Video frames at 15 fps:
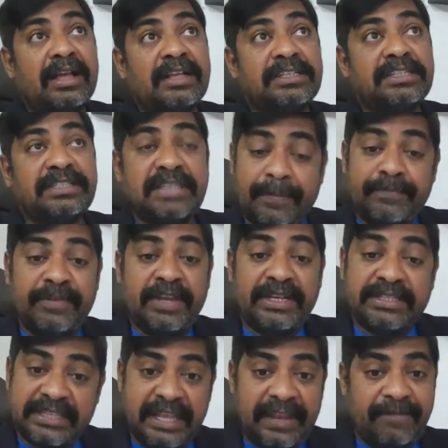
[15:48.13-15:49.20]

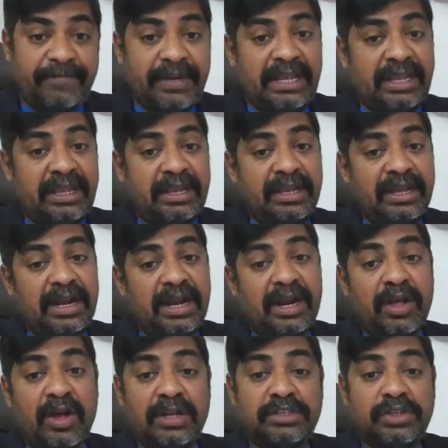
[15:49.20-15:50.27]
subject safety
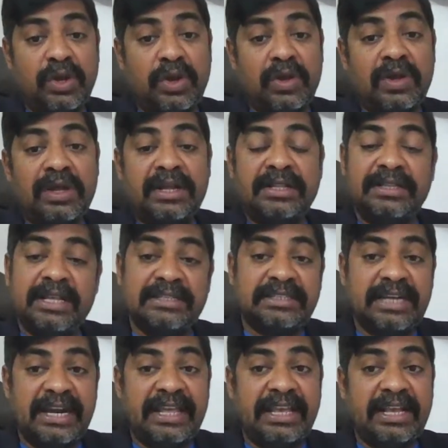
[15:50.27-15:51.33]
and also the
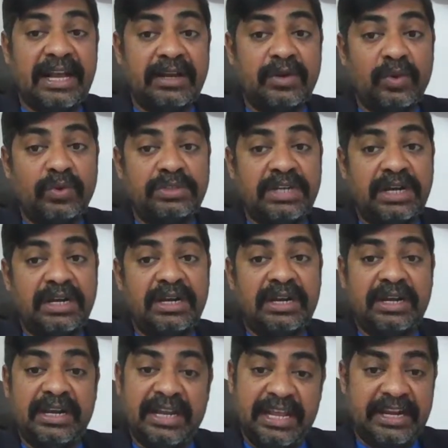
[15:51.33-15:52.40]
study conclusion
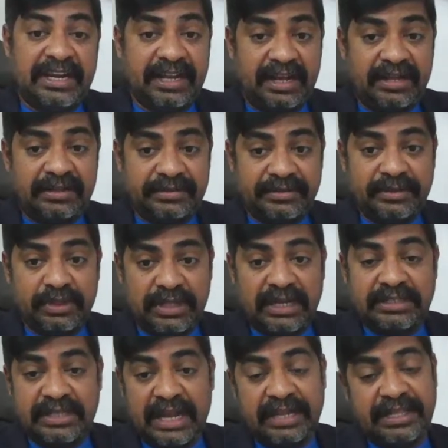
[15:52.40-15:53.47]
data. So
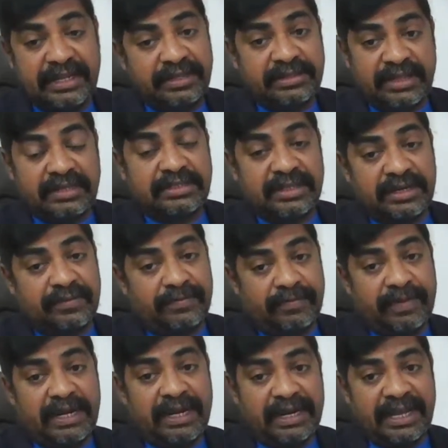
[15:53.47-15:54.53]
that's, I think that's a
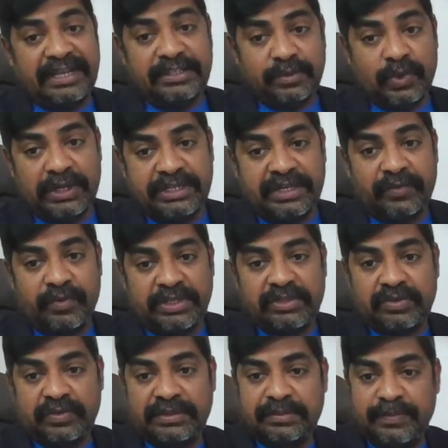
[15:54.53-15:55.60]
very nice question
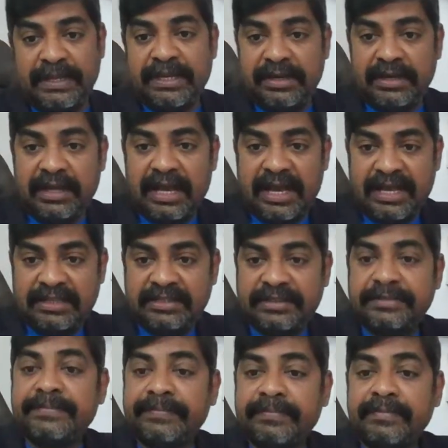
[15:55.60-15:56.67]
which is been
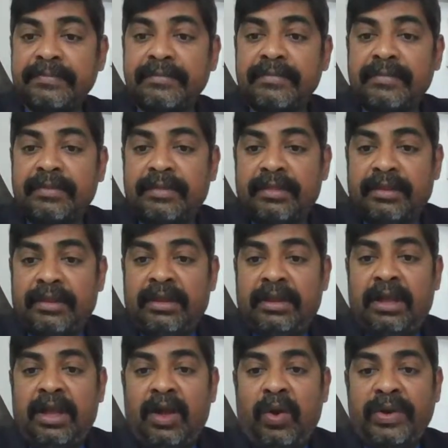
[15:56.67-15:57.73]
asked.
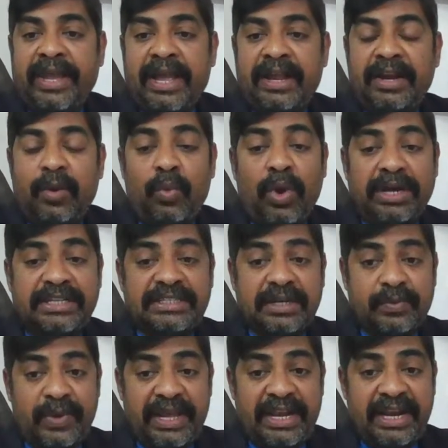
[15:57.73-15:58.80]
Okay, now what is
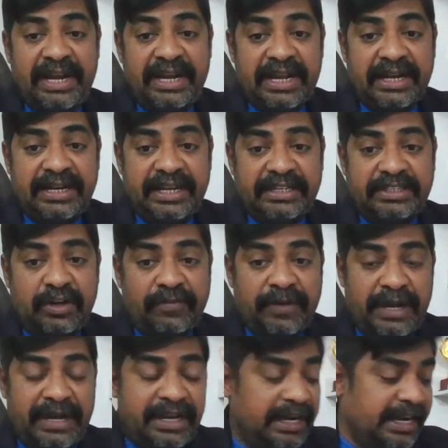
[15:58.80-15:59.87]
a query in context of
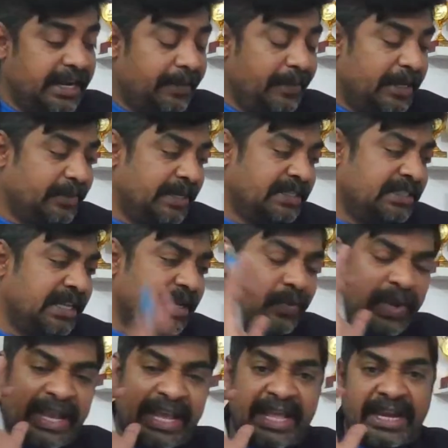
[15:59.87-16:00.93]
clinical data management? See,
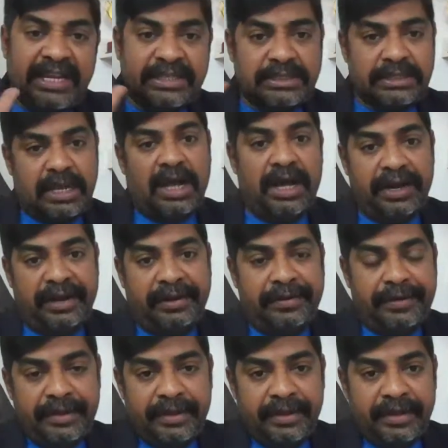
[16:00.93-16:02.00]
queries
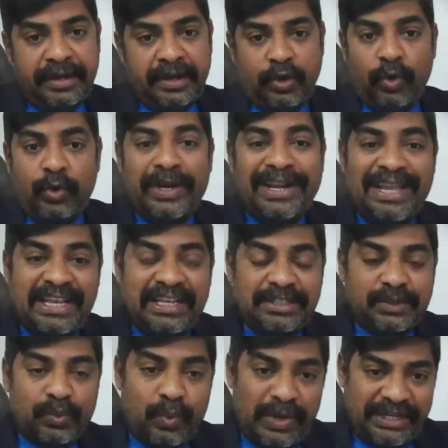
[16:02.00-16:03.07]
are to
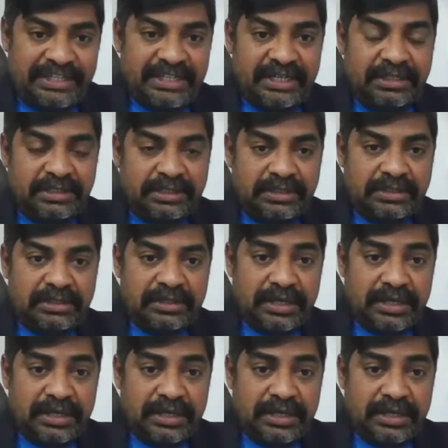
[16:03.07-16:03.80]
raise questions,